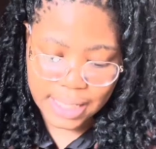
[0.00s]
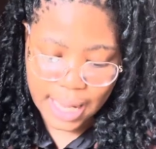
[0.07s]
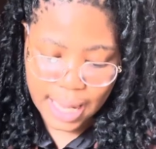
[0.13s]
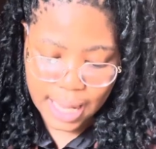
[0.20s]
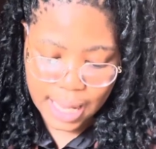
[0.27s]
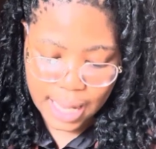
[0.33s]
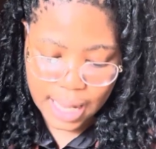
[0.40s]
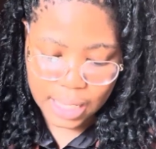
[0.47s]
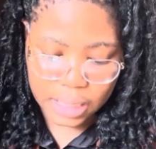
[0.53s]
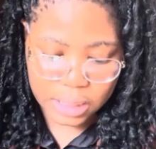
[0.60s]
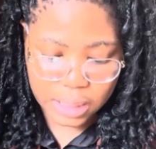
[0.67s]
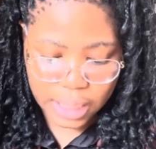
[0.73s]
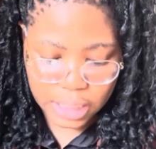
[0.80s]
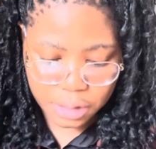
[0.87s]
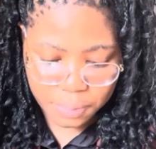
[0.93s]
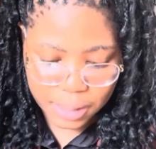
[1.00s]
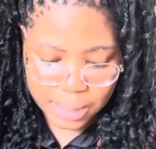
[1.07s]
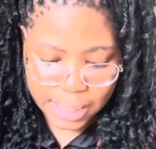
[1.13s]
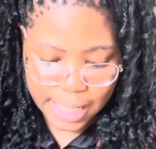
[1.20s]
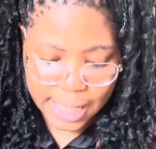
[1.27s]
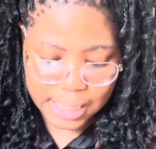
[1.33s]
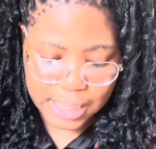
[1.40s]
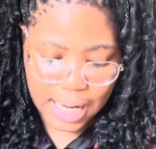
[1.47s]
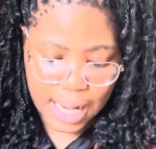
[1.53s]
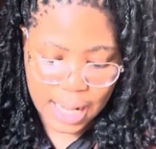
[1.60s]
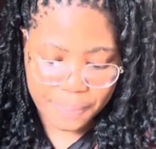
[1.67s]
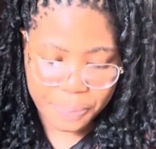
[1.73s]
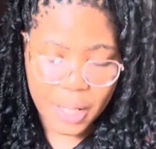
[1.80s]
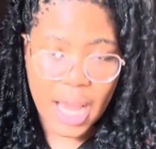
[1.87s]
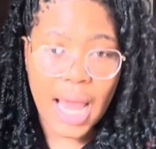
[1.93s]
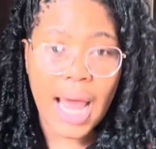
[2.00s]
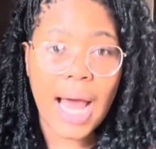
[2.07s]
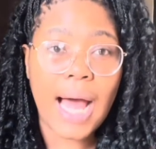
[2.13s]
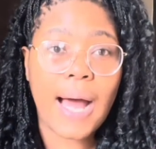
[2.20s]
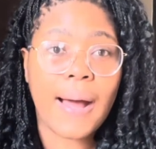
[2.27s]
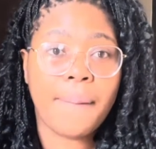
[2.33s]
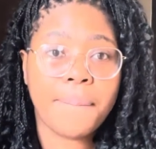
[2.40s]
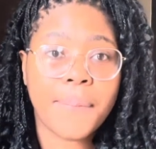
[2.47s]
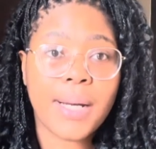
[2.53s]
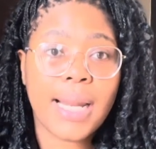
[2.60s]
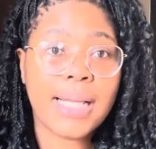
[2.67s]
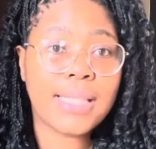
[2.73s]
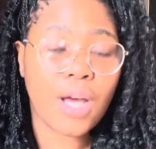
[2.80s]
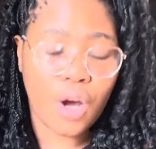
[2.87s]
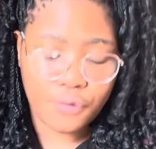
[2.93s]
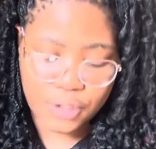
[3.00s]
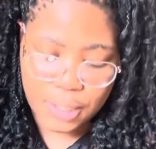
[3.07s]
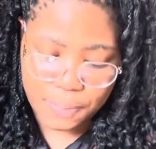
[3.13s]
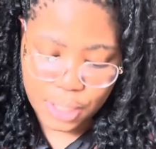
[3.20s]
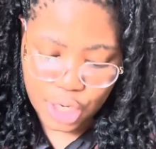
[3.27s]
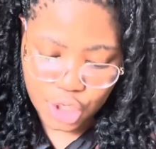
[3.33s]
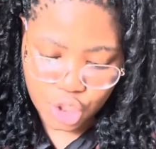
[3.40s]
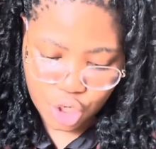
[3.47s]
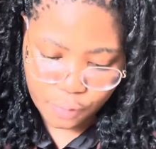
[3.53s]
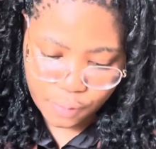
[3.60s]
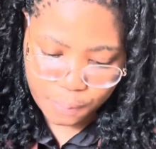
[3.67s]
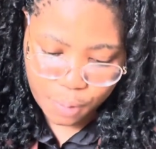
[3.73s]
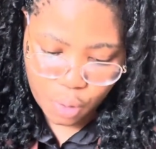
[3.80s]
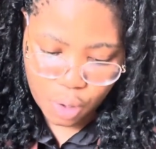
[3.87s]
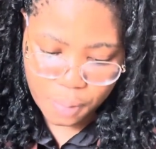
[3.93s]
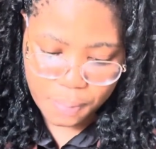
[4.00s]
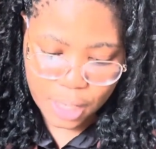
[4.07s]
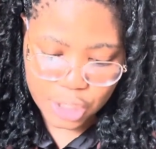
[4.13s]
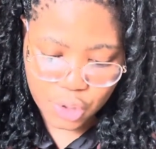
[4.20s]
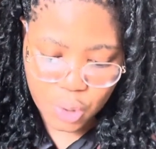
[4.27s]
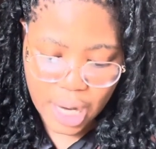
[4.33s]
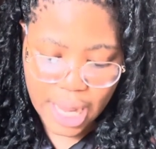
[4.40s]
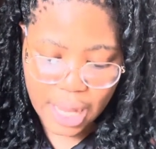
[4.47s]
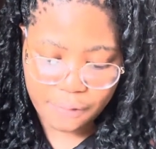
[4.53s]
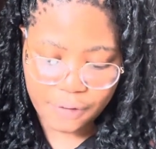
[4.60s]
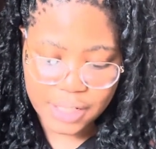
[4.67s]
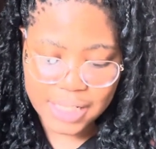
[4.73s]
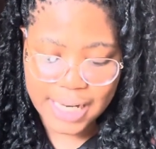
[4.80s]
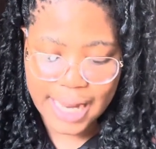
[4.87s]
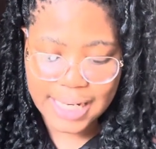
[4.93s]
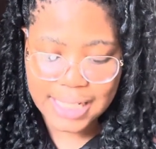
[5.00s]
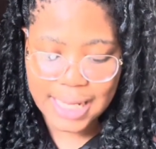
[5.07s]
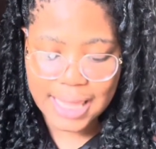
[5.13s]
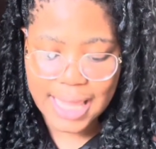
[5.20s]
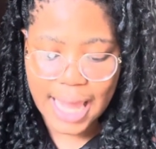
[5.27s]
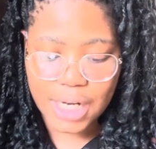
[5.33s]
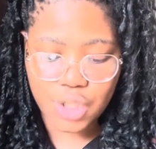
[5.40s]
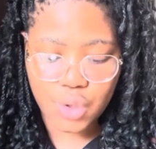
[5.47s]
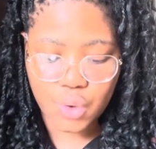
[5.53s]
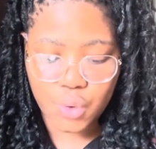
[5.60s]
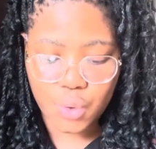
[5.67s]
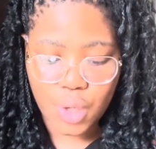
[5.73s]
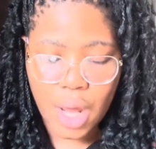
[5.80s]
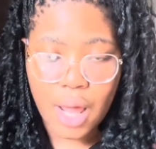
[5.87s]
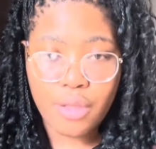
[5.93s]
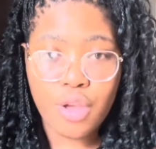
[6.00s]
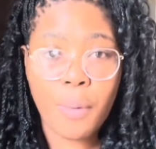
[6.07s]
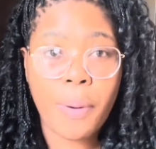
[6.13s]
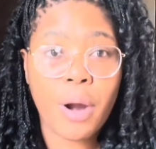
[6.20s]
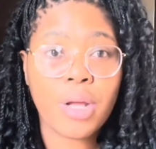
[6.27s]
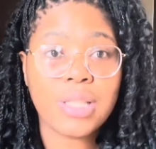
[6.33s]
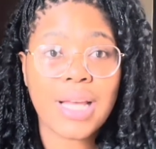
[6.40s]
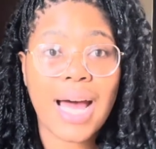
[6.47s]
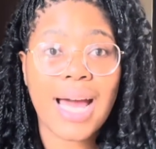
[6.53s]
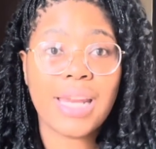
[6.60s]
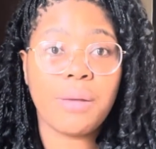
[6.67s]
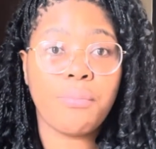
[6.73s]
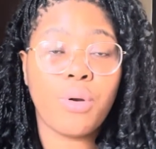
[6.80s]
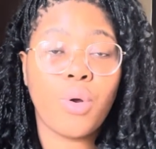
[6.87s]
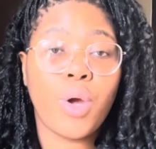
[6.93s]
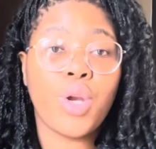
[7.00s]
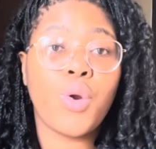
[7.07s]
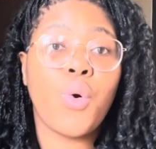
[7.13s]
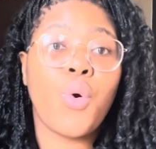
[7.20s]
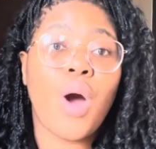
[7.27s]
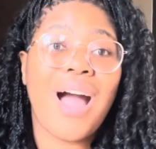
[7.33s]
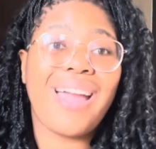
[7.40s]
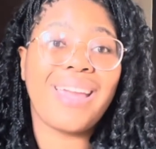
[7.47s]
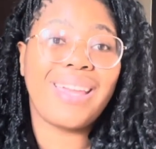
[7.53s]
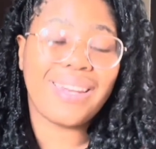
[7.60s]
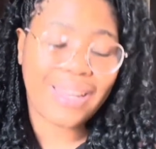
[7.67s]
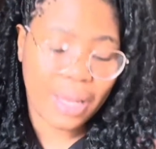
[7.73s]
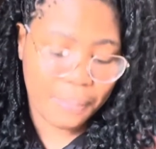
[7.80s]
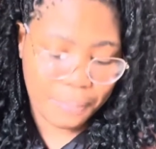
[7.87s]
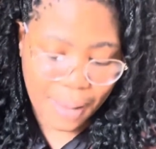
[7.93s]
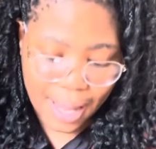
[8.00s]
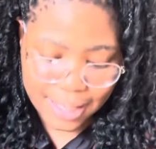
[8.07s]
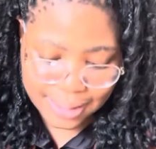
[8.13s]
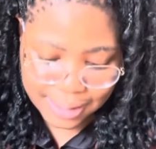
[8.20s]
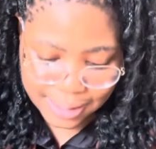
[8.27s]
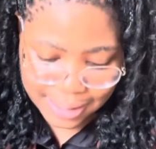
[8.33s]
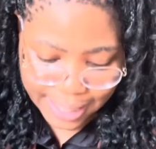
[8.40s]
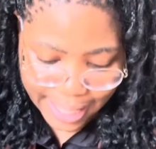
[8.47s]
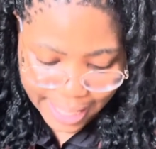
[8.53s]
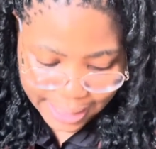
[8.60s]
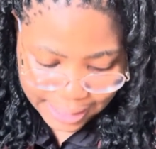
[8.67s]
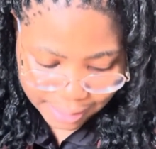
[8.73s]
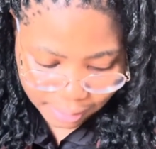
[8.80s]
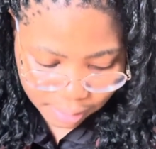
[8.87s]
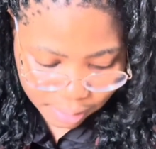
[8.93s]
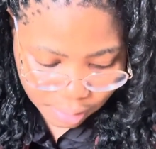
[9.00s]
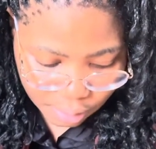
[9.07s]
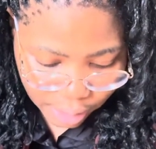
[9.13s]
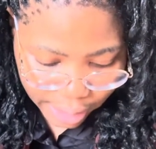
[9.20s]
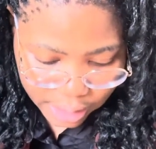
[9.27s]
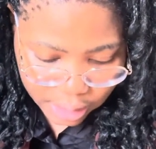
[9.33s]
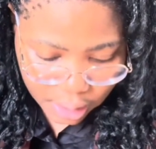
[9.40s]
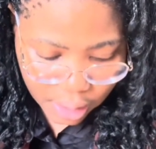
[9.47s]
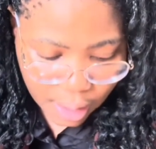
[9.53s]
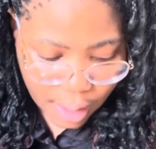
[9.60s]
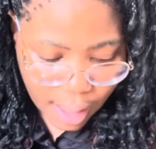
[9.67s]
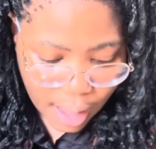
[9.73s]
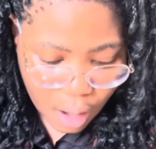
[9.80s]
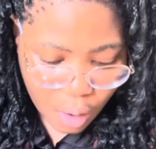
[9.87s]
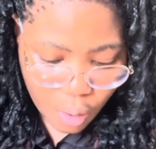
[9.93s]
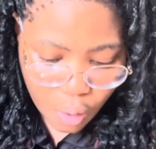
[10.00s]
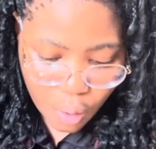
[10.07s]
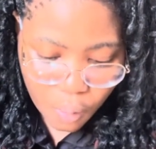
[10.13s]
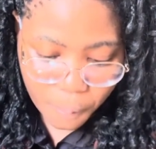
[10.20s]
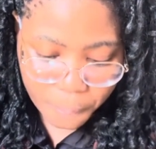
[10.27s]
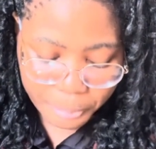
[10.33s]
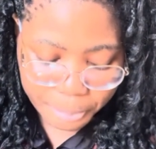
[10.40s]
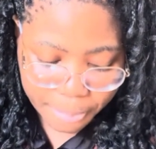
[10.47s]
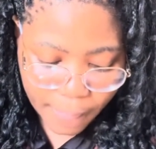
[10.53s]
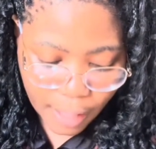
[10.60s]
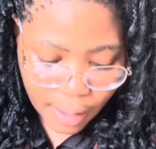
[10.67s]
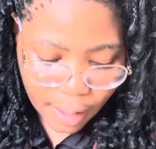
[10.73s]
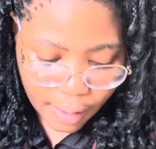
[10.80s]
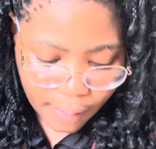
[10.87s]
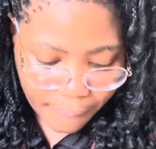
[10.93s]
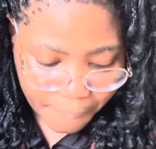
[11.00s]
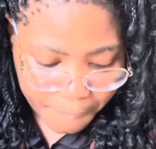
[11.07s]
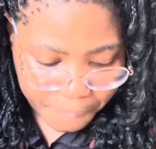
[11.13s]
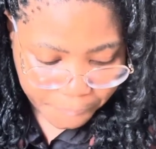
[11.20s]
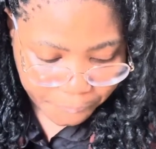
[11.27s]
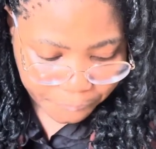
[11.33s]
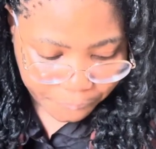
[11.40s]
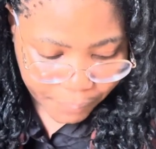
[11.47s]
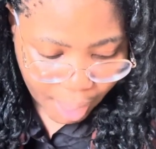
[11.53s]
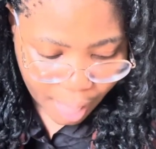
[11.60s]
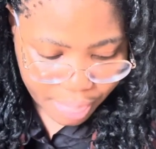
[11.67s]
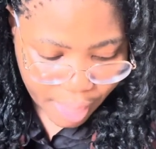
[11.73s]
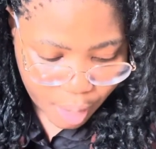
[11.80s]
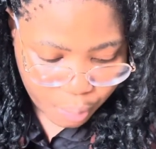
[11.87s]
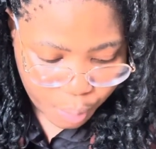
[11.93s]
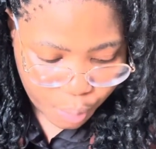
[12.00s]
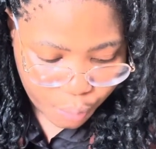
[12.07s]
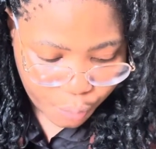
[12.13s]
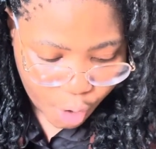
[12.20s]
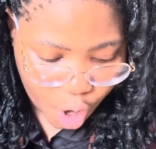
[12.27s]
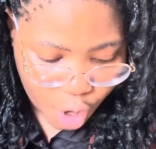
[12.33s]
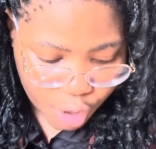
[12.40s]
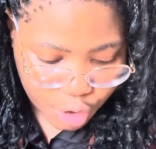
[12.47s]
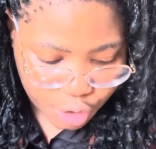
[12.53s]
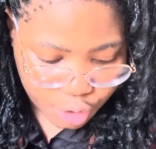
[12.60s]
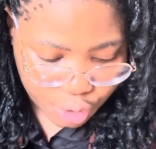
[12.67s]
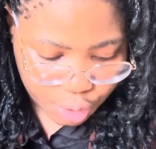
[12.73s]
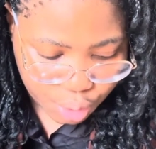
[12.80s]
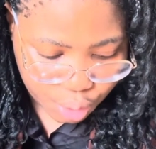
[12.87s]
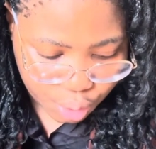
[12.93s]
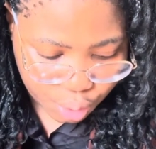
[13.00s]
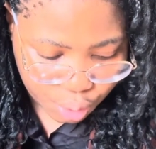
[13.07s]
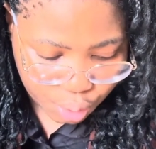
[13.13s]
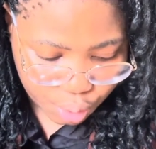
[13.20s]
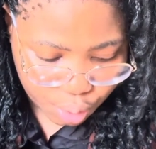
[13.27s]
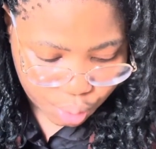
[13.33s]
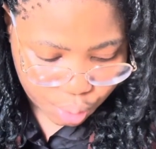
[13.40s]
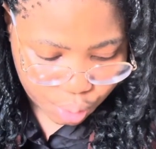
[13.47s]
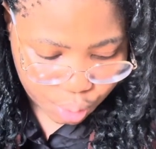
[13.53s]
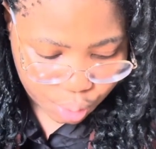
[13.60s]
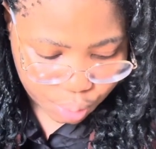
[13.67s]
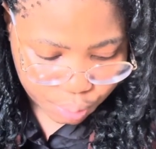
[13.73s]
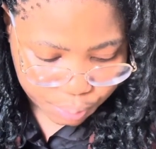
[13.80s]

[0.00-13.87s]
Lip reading: a retrenchment letter, letter of termination of employment, UIF indicating that your parents are unemployed or are incapacitated, right? And then we move on to